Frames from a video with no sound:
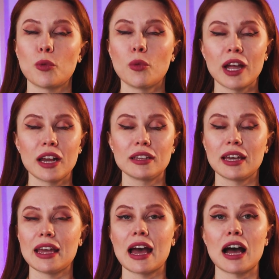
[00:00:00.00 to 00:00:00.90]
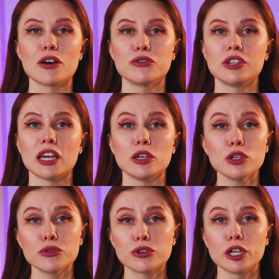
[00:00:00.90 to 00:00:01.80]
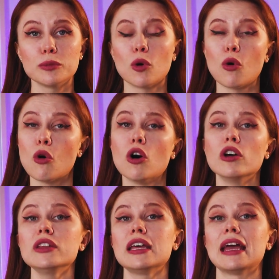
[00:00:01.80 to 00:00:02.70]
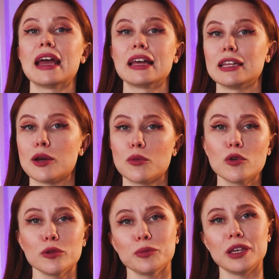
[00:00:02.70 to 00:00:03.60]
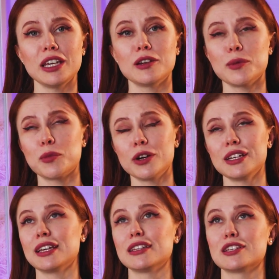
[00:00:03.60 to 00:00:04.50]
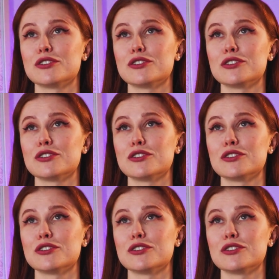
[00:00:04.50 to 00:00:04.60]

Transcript: where they have their uniform on, and they won't be reported